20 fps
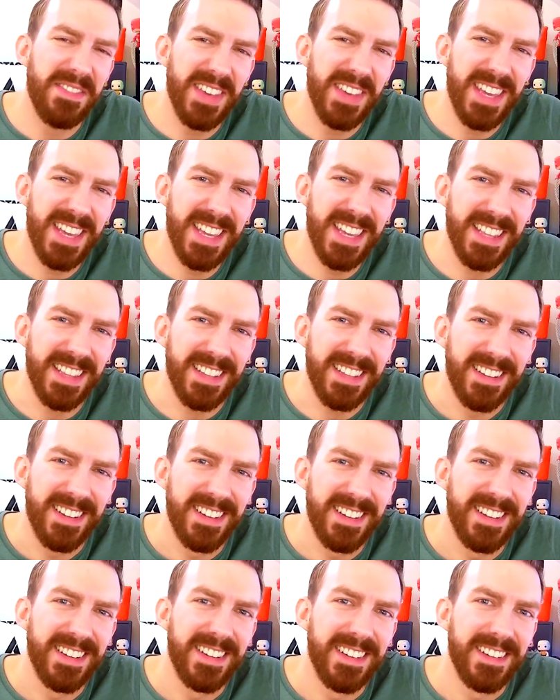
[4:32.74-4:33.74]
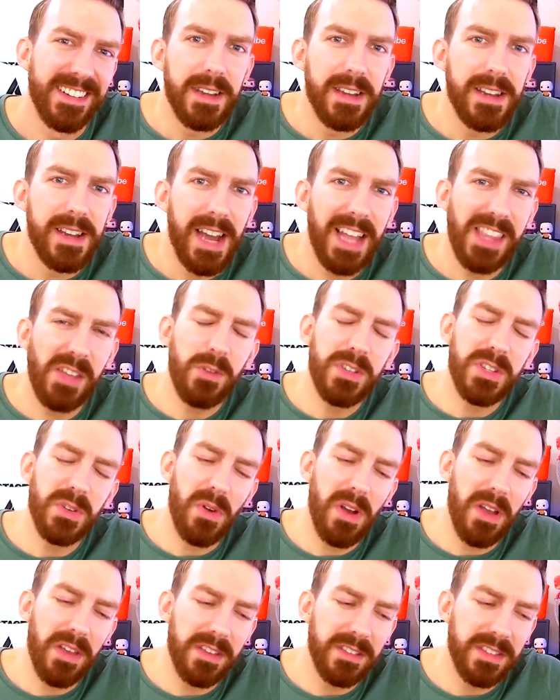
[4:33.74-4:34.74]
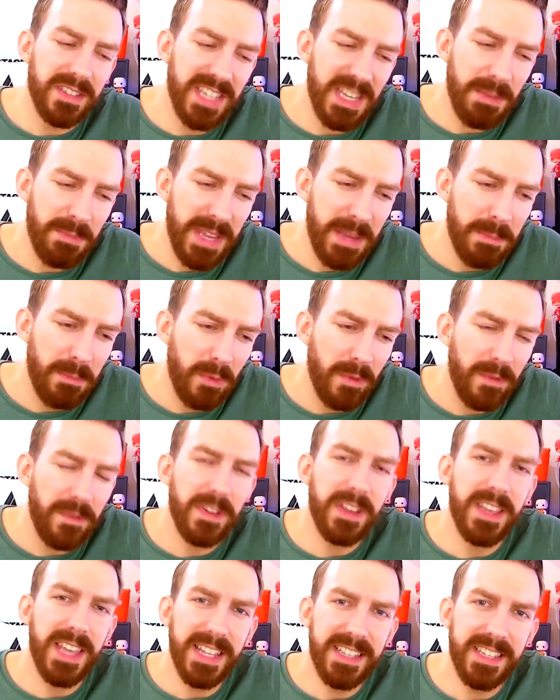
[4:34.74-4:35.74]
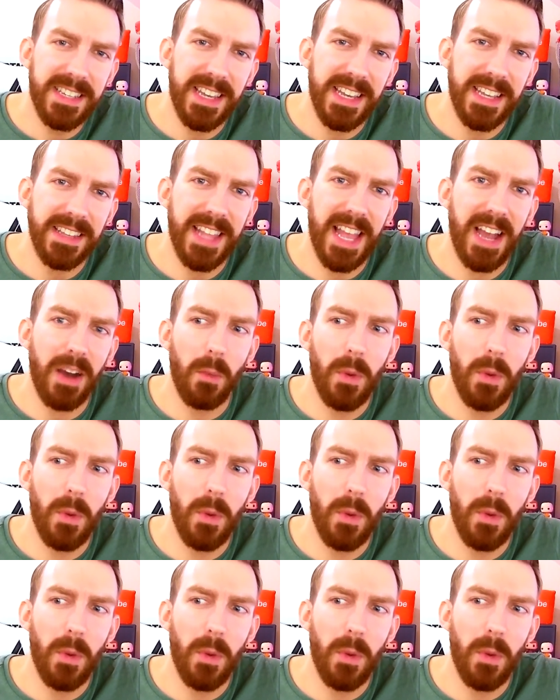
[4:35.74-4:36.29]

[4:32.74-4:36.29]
thinking? And also, I can see people forgetting it now.